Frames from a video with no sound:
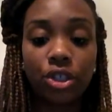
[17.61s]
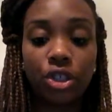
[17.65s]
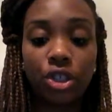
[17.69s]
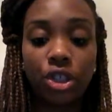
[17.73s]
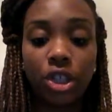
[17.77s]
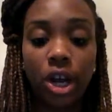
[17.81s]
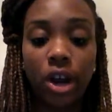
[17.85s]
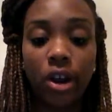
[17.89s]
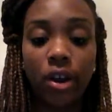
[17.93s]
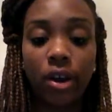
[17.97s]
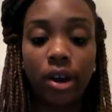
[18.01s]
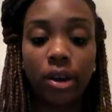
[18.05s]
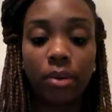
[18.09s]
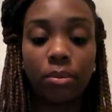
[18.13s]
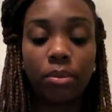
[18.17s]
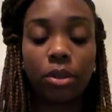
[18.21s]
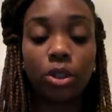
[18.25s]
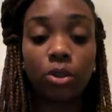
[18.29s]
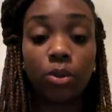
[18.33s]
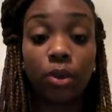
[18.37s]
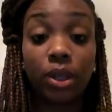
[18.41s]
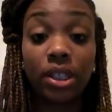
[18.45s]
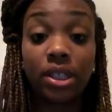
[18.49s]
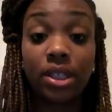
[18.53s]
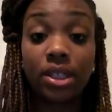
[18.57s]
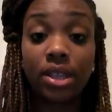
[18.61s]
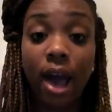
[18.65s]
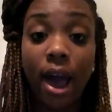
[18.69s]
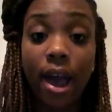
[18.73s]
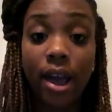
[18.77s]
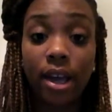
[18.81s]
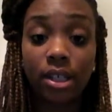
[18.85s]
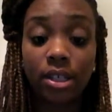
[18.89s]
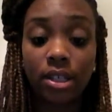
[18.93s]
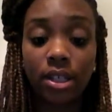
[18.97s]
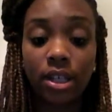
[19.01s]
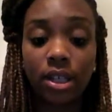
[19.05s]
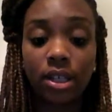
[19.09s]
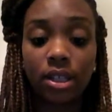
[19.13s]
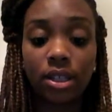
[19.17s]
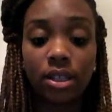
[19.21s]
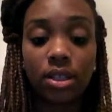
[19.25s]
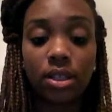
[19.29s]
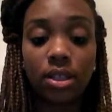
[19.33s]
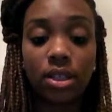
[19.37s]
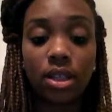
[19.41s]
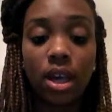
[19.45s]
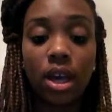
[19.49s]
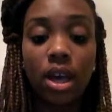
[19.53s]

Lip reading: sharing between scientists